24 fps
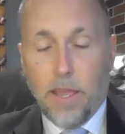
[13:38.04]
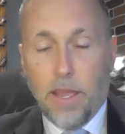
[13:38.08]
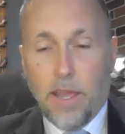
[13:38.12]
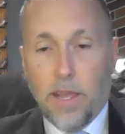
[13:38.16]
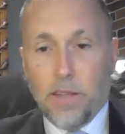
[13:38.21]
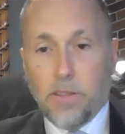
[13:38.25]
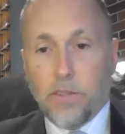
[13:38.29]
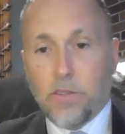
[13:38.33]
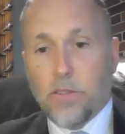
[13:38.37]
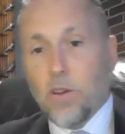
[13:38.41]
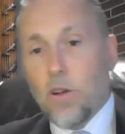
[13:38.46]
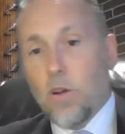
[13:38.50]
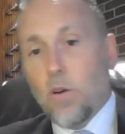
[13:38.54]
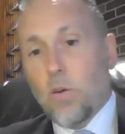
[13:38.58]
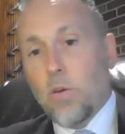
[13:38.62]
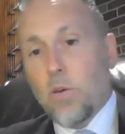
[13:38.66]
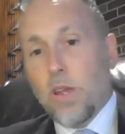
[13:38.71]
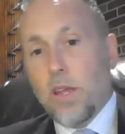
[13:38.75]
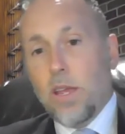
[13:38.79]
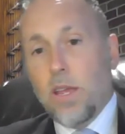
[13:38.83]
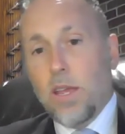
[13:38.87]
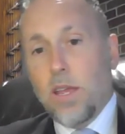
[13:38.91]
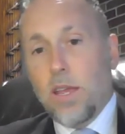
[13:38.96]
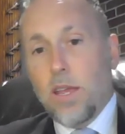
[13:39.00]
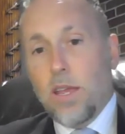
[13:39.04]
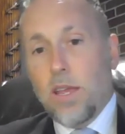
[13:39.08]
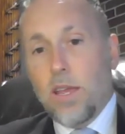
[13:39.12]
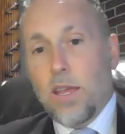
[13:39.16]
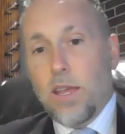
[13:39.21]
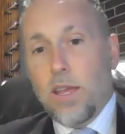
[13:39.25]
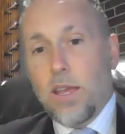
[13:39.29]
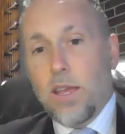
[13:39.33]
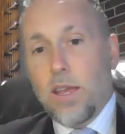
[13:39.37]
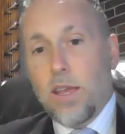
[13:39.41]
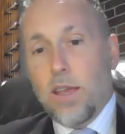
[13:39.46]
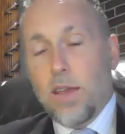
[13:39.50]
And so
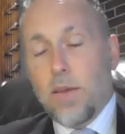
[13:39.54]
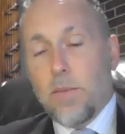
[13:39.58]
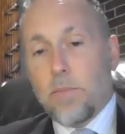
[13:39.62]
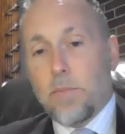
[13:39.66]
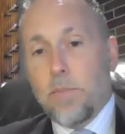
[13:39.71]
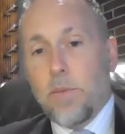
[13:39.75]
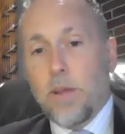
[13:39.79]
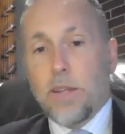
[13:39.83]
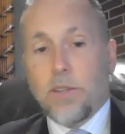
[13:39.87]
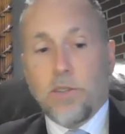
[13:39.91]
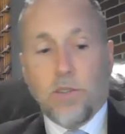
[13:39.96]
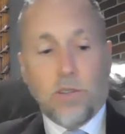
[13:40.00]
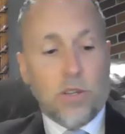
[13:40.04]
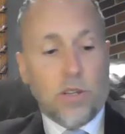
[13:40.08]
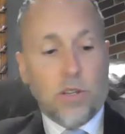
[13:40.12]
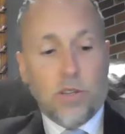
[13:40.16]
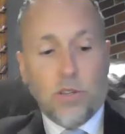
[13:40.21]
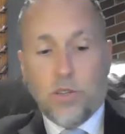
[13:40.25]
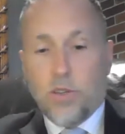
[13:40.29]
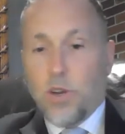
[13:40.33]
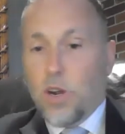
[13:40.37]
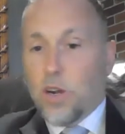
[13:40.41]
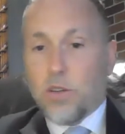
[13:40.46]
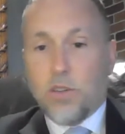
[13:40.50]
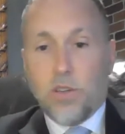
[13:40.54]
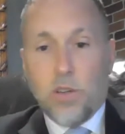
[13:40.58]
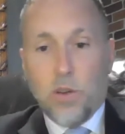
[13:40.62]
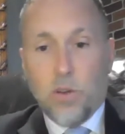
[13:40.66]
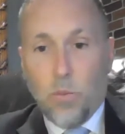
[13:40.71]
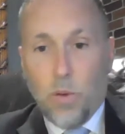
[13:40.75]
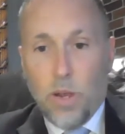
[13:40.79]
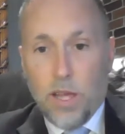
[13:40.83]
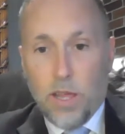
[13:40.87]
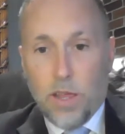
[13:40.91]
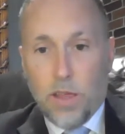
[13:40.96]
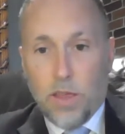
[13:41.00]
in conjunction
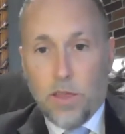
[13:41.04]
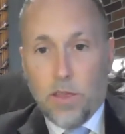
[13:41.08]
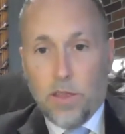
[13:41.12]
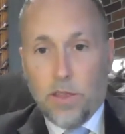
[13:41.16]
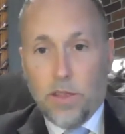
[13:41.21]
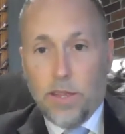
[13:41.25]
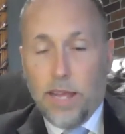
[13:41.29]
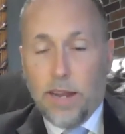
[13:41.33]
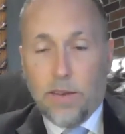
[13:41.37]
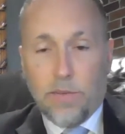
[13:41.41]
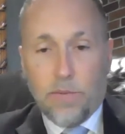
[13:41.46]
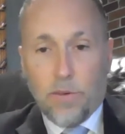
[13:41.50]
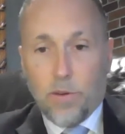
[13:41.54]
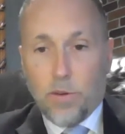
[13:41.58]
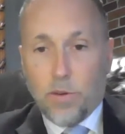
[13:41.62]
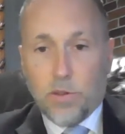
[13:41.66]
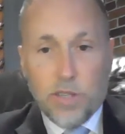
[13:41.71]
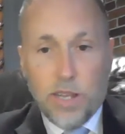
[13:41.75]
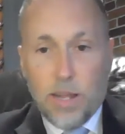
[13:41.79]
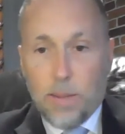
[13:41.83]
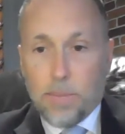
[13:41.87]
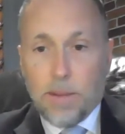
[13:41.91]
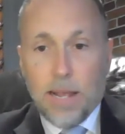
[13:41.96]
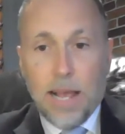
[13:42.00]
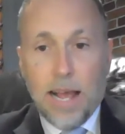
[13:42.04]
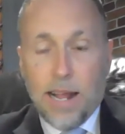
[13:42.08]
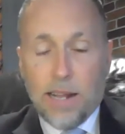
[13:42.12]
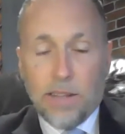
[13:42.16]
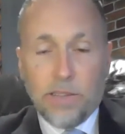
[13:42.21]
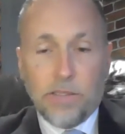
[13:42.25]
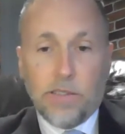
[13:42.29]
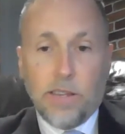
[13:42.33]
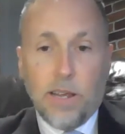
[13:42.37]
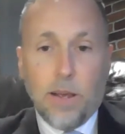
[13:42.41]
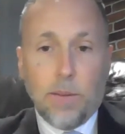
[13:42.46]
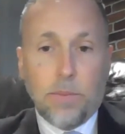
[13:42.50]
with that first step
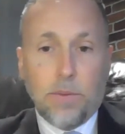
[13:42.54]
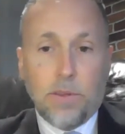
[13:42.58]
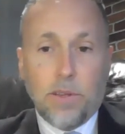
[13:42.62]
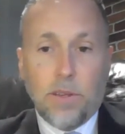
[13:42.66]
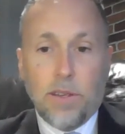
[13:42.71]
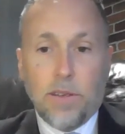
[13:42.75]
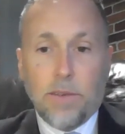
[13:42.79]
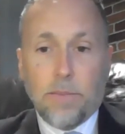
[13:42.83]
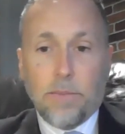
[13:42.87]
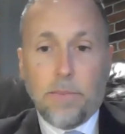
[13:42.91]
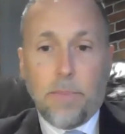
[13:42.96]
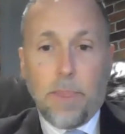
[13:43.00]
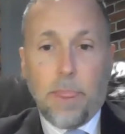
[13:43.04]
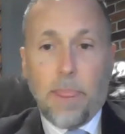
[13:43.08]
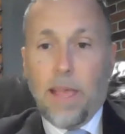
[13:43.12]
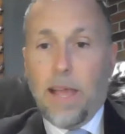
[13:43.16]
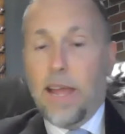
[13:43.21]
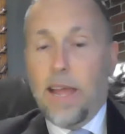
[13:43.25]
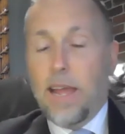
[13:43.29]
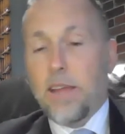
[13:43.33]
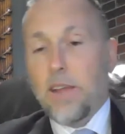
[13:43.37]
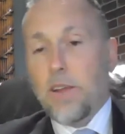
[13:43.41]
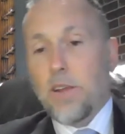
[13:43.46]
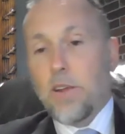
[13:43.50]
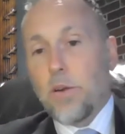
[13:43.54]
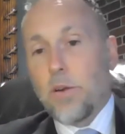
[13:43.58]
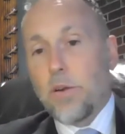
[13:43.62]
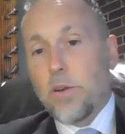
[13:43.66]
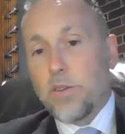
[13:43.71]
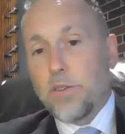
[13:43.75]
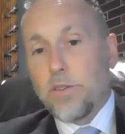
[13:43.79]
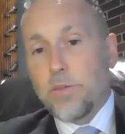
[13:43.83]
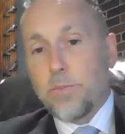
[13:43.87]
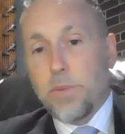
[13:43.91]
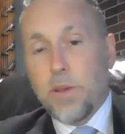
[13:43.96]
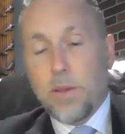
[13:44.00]
concept, I
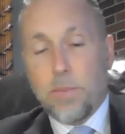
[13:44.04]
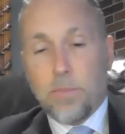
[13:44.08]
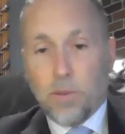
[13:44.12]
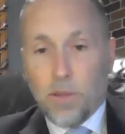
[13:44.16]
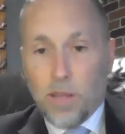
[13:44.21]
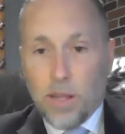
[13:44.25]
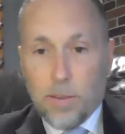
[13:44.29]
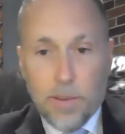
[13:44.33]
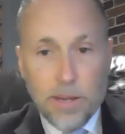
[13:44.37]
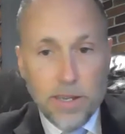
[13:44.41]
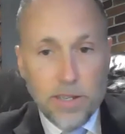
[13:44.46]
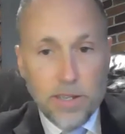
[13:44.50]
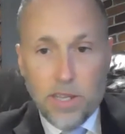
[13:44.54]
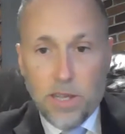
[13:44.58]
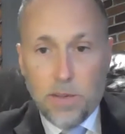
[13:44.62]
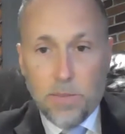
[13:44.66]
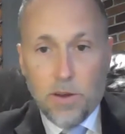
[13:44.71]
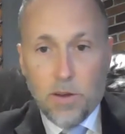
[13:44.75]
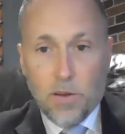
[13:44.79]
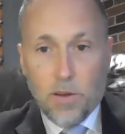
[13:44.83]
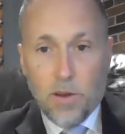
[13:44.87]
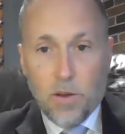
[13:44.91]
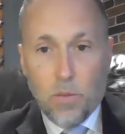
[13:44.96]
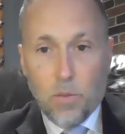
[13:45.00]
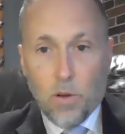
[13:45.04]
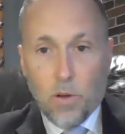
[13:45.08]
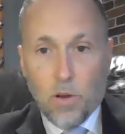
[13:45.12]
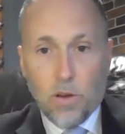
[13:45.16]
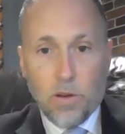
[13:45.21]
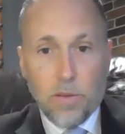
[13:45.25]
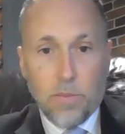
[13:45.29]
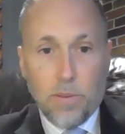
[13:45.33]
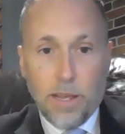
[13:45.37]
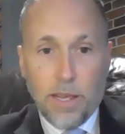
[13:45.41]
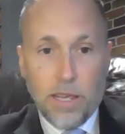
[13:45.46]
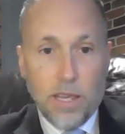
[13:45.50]
encourage people on my team here at work,
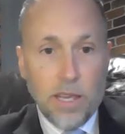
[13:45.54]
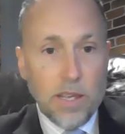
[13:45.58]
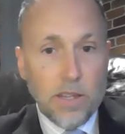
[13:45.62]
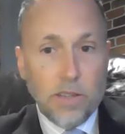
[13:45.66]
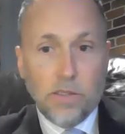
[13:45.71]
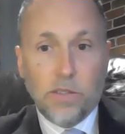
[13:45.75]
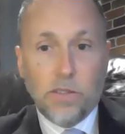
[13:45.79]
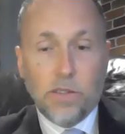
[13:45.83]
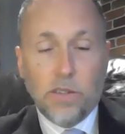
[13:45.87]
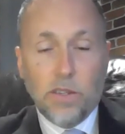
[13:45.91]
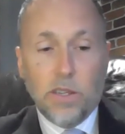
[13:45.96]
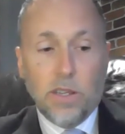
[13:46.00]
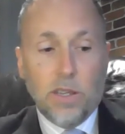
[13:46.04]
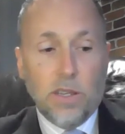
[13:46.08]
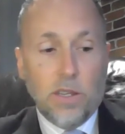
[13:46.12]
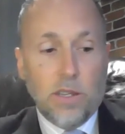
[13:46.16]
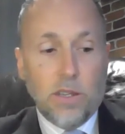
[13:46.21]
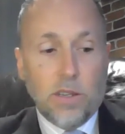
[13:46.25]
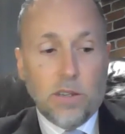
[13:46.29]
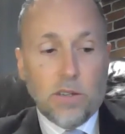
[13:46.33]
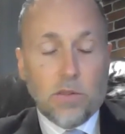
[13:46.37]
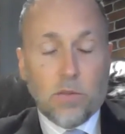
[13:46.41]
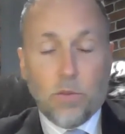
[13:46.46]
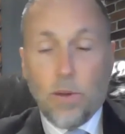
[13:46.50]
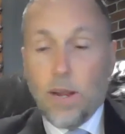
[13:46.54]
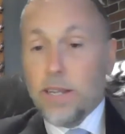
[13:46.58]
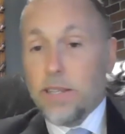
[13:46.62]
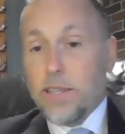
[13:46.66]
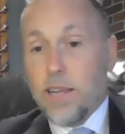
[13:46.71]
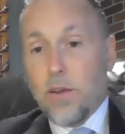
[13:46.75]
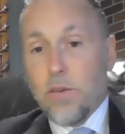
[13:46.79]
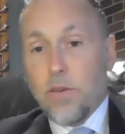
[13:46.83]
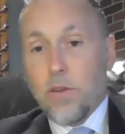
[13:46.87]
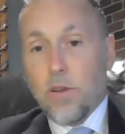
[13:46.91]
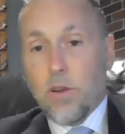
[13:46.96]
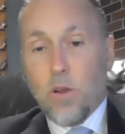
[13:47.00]
my kids, write
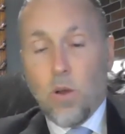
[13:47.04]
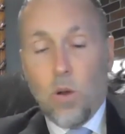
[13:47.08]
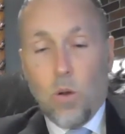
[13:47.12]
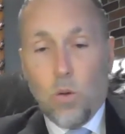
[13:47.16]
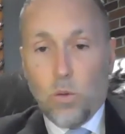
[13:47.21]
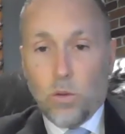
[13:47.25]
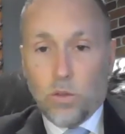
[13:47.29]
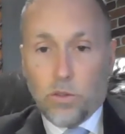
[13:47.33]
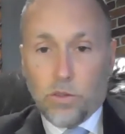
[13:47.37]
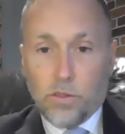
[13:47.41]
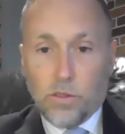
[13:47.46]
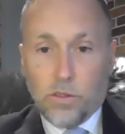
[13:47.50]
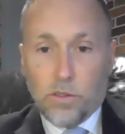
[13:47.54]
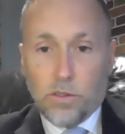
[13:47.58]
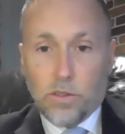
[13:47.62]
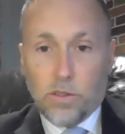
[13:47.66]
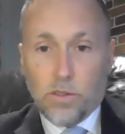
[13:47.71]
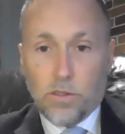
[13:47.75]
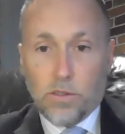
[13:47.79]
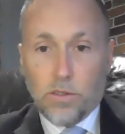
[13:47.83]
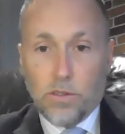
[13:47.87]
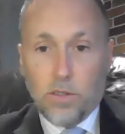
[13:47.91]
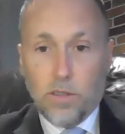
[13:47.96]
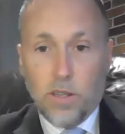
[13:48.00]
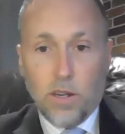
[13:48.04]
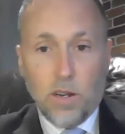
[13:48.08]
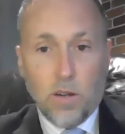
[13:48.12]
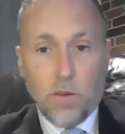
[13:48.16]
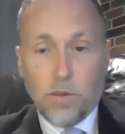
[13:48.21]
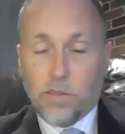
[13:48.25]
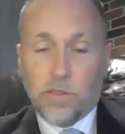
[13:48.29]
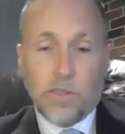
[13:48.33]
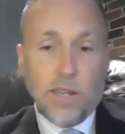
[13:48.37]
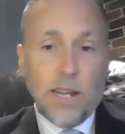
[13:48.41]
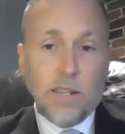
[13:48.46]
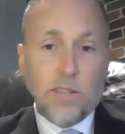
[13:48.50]
down your goals.
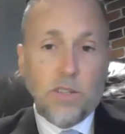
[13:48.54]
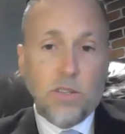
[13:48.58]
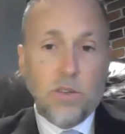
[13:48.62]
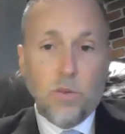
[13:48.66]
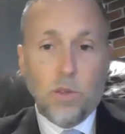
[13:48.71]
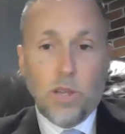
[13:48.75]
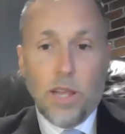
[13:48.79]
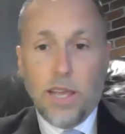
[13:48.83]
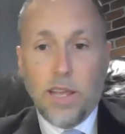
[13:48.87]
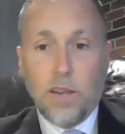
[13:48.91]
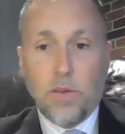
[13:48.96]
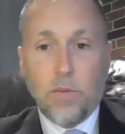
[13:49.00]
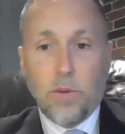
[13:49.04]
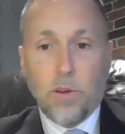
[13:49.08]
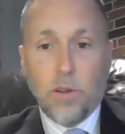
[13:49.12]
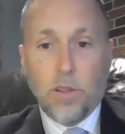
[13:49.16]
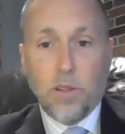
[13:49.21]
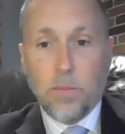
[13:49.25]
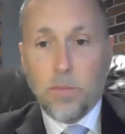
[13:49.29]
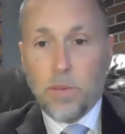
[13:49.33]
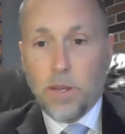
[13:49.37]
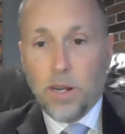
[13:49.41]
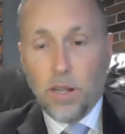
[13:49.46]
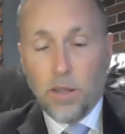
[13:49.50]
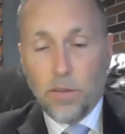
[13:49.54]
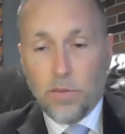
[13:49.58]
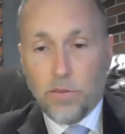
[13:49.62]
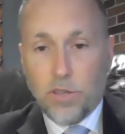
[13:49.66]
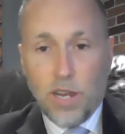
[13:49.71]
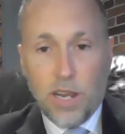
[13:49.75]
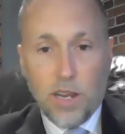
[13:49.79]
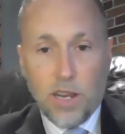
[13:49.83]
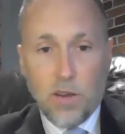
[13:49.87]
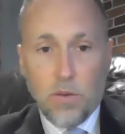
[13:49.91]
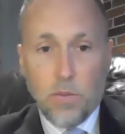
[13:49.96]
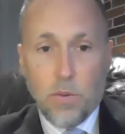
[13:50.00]
It's not too late. We're in the middle of
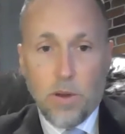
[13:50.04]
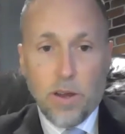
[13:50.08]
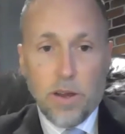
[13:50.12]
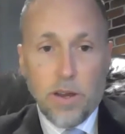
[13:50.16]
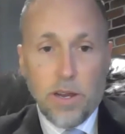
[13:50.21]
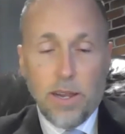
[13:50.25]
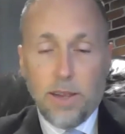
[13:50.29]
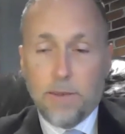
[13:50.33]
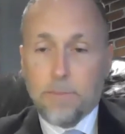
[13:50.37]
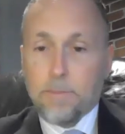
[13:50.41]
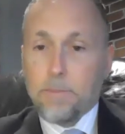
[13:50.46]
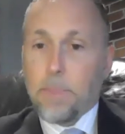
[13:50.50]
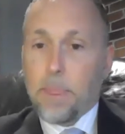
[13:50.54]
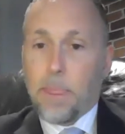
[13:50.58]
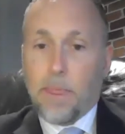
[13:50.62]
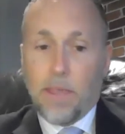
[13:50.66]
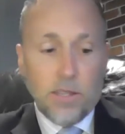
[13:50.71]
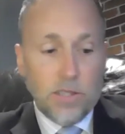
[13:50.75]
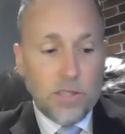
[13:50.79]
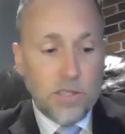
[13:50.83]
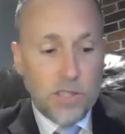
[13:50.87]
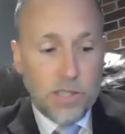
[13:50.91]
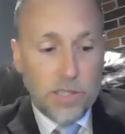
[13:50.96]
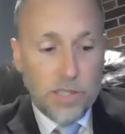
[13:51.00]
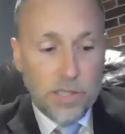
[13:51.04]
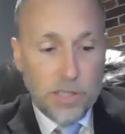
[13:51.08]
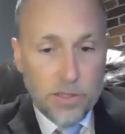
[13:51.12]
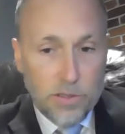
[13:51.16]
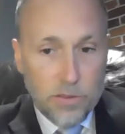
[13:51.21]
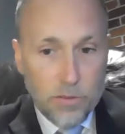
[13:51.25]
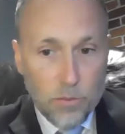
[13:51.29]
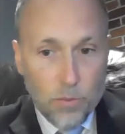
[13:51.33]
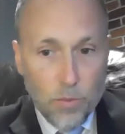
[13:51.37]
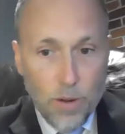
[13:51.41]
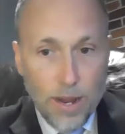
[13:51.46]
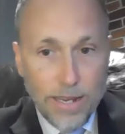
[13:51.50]
January.
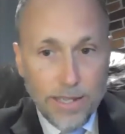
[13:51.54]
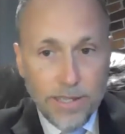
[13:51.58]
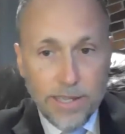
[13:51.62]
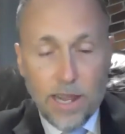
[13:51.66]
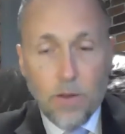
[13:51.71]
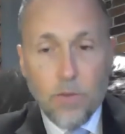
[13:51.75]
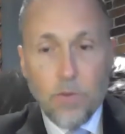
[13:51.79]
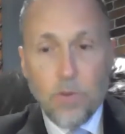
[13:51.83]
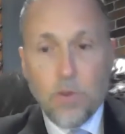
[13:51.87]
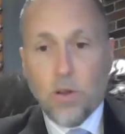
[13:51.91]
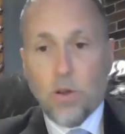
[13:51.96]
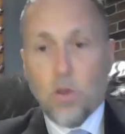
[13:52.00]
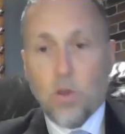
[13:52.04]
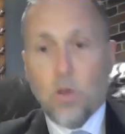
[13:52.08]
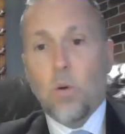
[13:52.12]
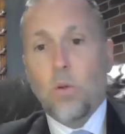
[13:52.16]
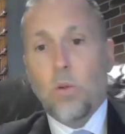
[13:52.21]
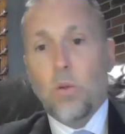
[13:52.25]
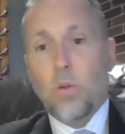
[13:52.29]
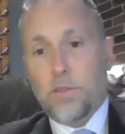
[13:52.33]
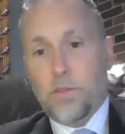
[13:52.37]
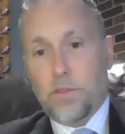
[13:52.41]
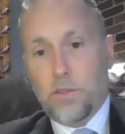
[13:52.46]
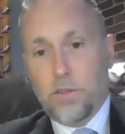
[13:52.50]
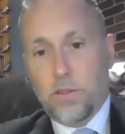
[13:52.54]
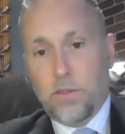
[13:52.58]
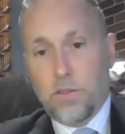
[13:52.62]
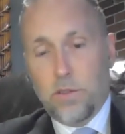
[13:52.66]
Write down your goals.